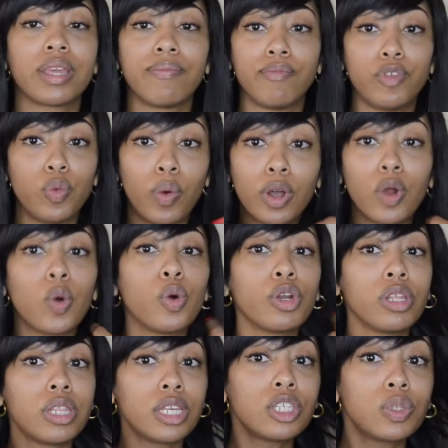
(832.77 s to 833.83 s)
if you want to
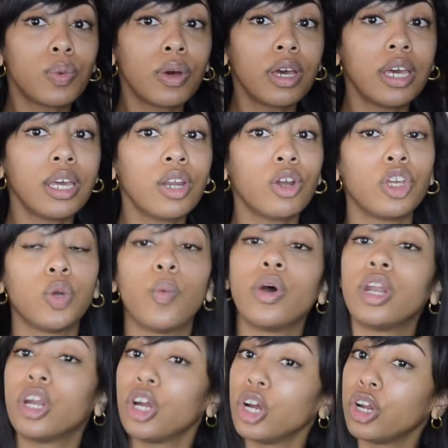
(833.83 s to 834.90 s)
order this one, or you
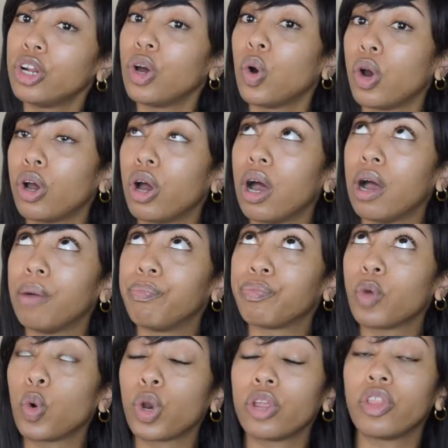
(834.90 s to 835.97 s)
want to
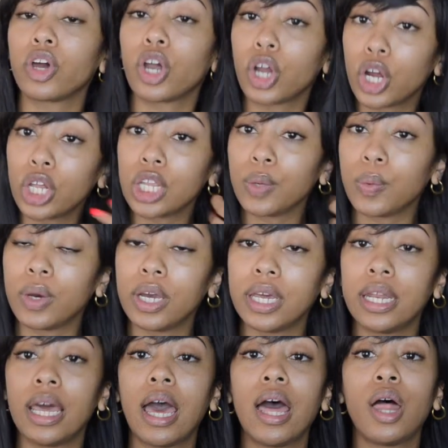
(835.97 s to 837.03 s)
order the curly
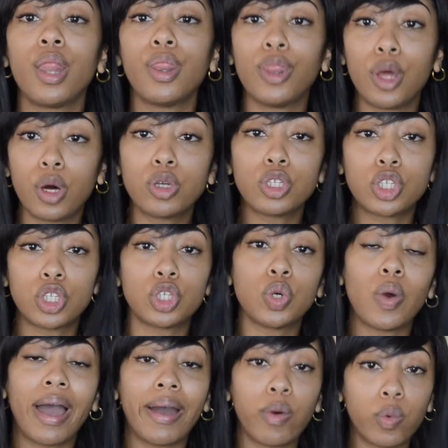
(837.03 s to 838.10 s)
one, those
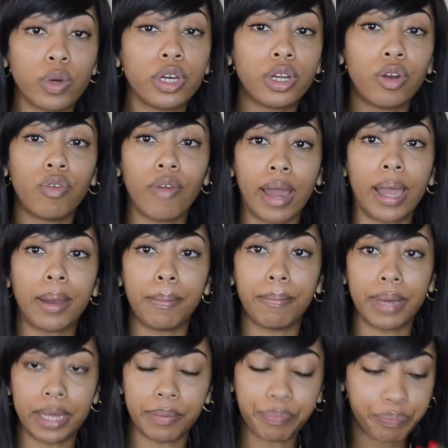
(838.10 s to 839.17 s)
2 I would
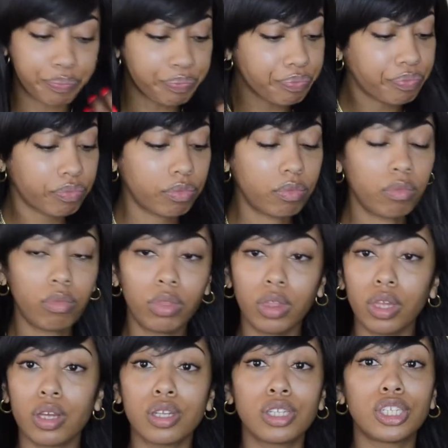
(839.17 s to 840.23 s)
recommend.
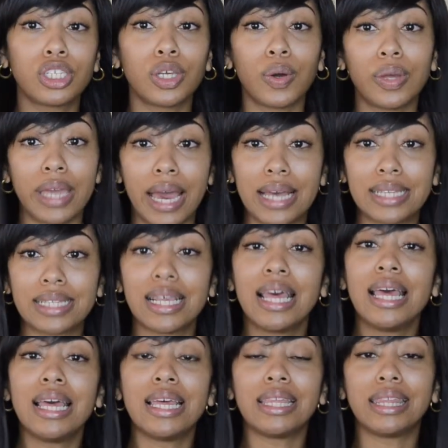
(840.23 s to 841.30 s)
So yes,
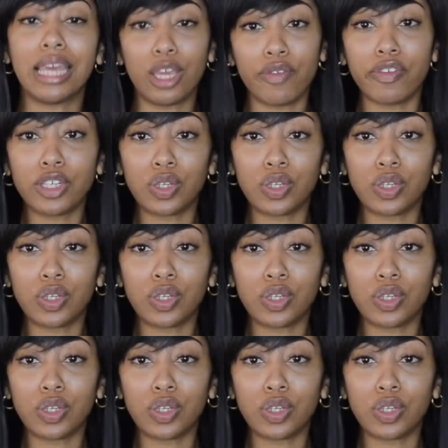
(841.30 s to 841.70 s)
thank you for